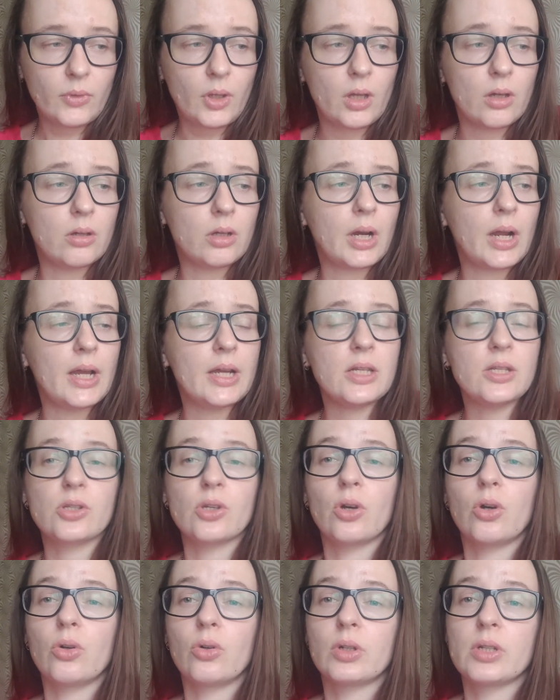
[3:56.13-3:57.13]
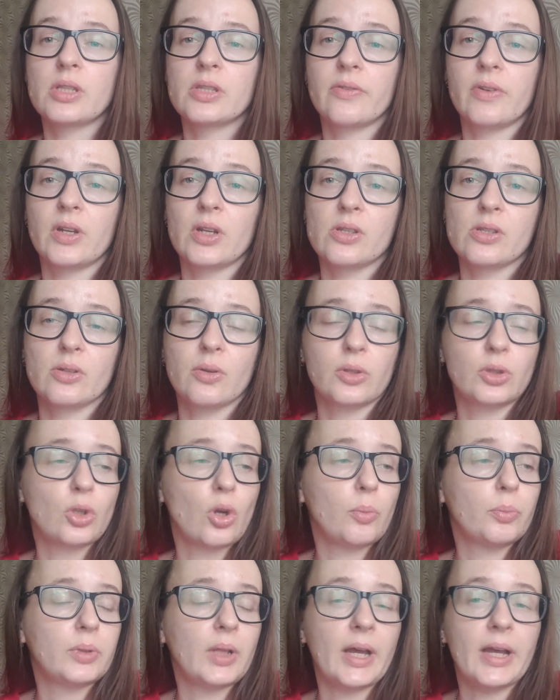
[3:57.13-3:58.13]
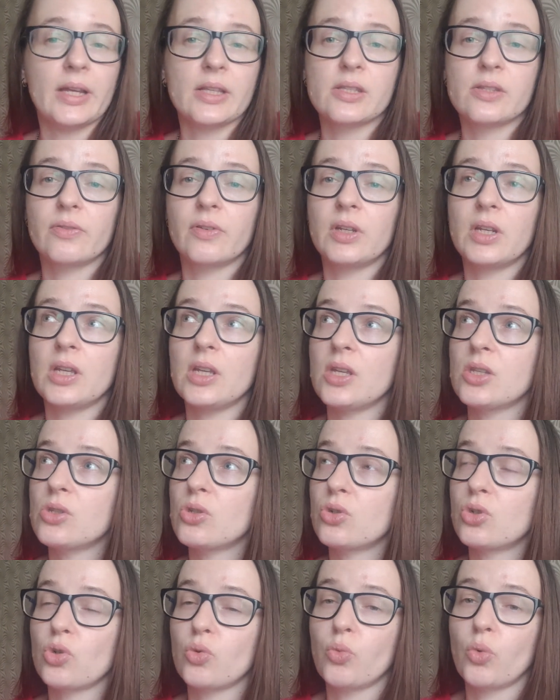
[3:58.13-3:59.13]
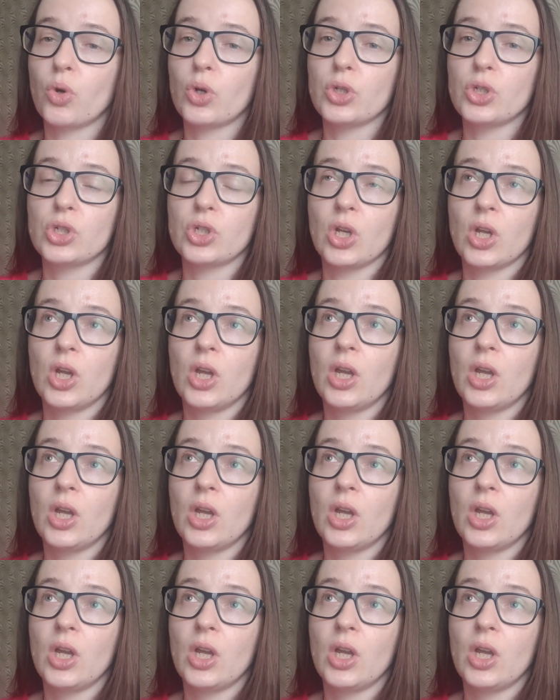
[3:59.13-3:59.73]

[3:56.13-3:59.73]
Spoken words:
All right, so it's very easy to apply. It's very easy to wash